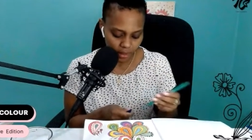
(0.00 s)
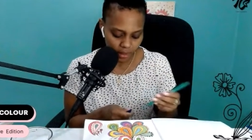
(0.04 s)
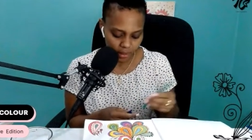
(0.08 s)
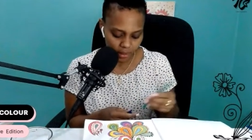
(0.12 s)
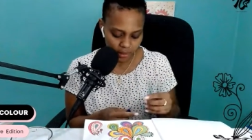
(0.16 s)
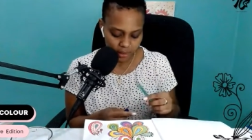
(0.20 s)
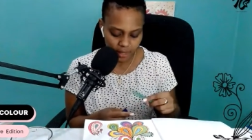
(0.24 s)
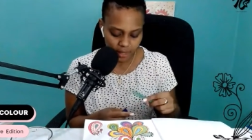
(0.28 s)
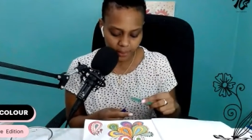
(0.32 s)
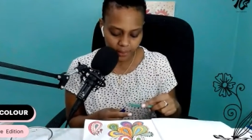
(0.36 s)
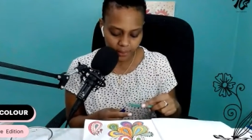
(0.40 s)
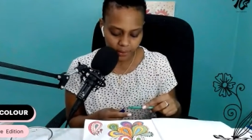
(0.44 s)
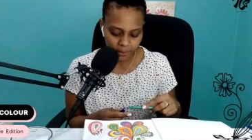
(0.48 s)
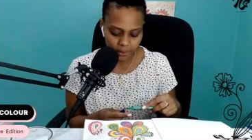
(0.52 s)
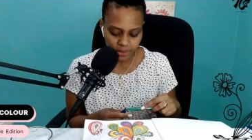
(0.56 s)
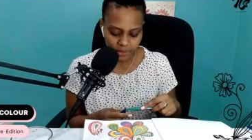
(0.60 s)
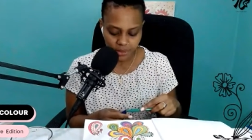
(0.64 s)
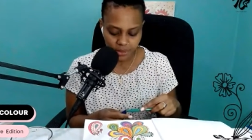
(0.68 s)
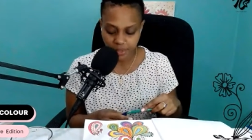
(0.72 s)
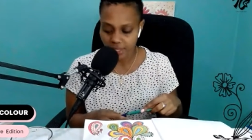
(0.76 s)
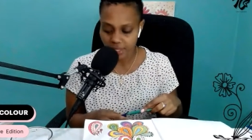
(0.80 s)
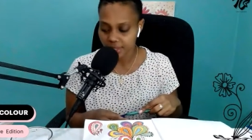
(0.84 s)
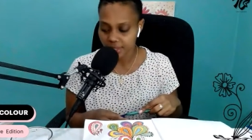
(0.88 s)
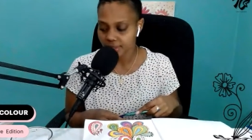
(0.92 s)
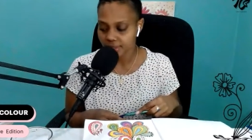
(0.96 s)
Tell me what you
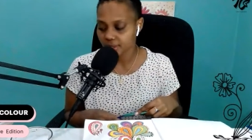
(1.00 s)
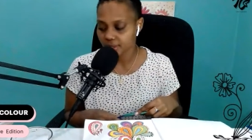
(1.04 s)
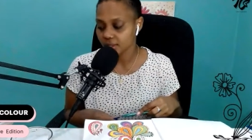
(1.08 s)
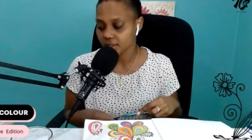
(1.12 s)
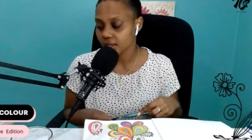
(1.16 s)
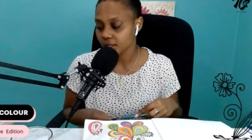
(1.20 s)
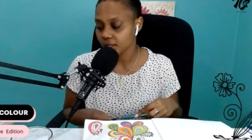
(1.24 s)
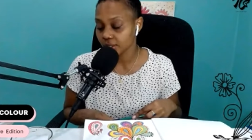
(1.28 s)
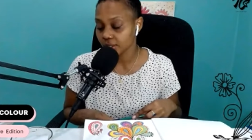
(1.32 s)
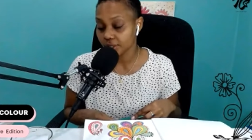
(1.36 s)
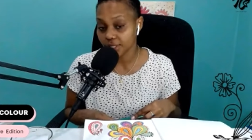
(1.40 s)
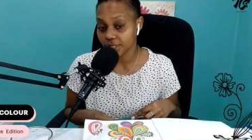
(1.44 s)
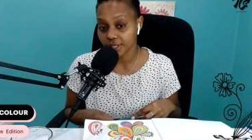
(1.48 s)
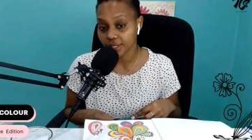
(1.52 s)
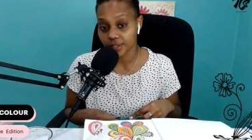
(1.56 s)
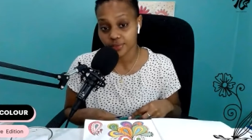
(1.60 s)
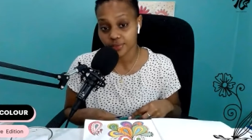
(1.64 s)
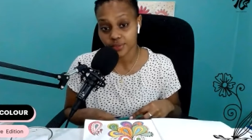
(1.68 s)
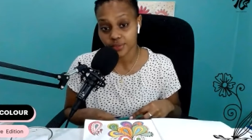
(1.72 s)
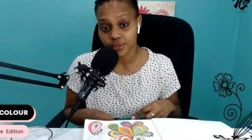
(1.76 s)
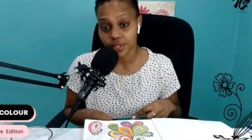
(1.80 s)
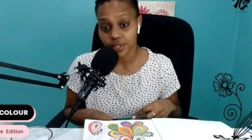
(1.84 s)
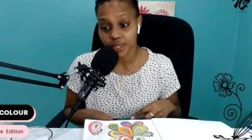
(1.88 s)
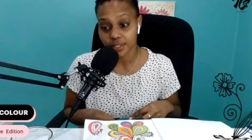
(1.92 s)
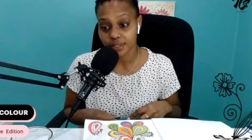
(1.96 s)
guys are coloring. If
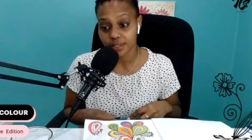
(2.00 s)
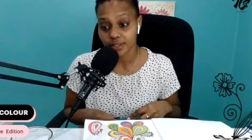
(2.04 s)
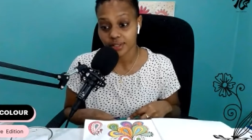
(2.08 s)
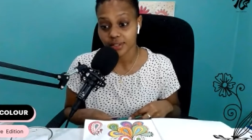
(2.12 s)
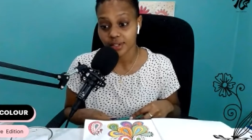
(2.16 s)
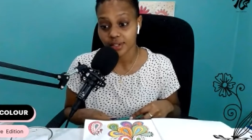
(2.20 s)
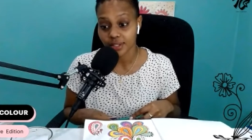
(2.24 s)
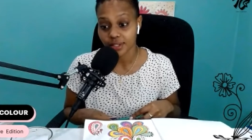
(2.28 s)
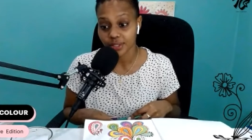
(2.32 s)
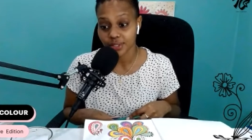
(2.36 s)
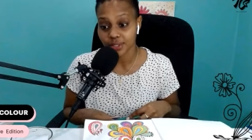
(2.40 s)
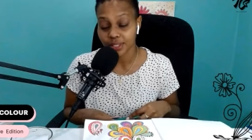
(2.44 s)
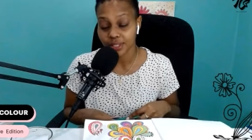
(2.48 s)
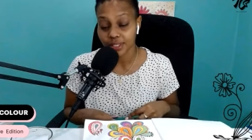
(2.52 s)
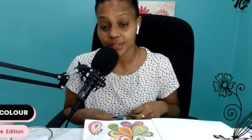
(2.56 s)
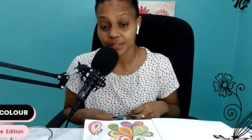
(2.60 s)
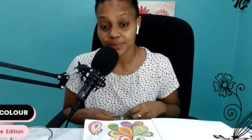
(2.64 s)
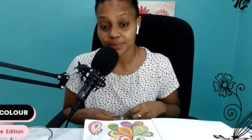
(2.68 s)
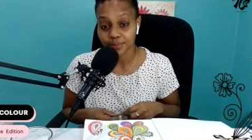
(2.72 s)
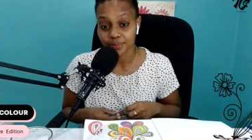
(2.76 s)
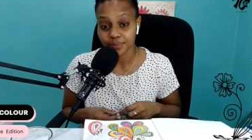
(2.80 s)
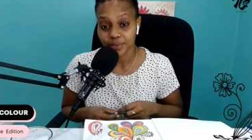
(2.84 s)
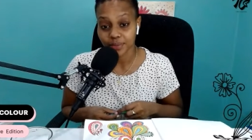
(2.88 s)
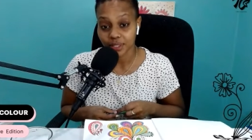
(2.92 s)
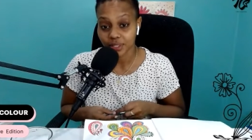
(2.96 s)
you guys are coloring,
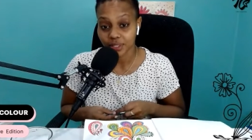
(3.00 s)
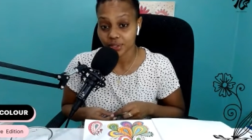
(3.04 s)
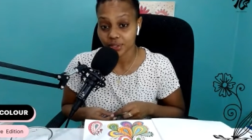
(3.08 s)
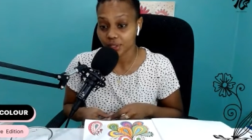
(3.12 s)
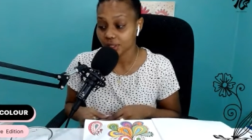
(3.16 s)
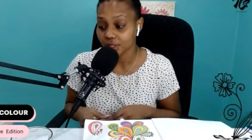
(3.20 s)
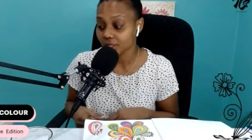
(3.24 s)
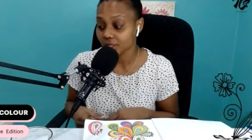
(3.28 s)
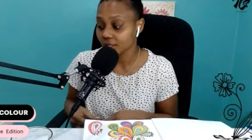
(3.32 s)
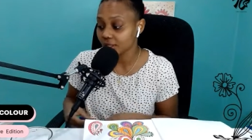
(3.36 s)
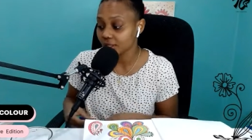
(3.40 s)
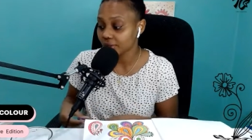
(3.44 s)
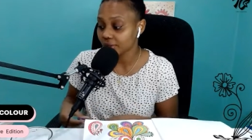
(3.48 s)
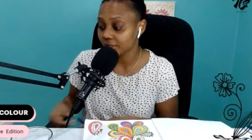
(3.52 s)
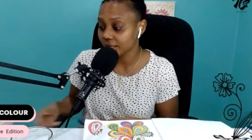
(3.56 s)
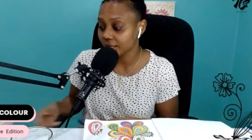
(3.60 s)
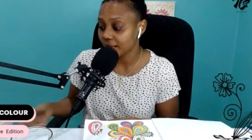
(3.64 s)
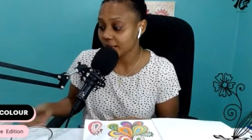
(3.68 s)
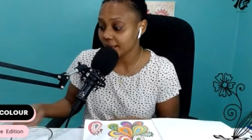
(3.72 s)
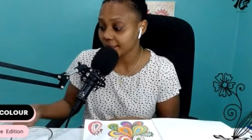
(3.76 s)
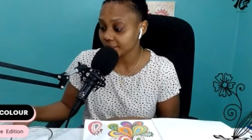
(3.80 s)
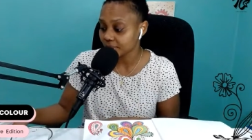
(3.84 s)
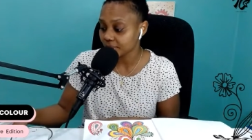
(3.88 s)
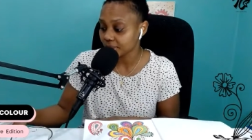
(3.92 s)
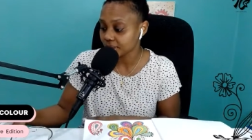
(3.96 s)
are you all coloring
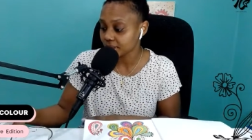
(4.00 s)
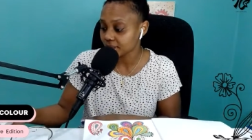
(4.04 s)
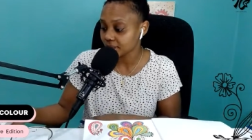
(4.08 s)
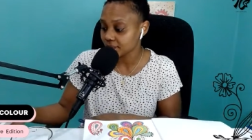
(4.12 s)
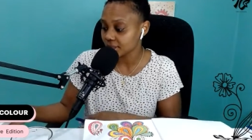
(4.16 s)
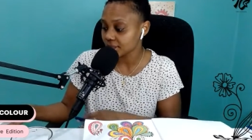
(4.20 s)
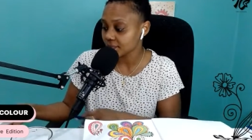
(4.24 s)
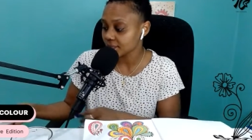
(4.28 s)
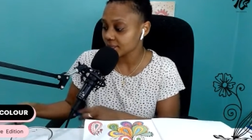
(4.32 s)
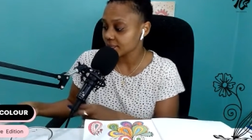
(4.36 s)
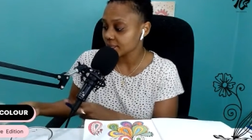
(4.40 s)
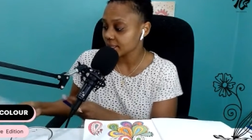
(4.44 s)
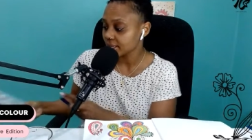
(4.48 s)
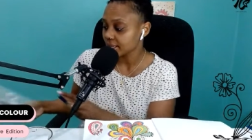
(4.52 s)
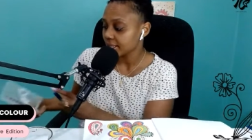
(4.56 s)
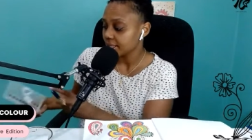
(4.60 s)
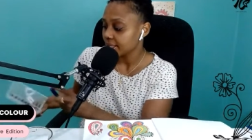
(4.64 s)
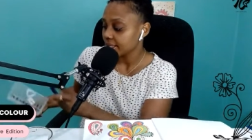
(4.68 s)
animals,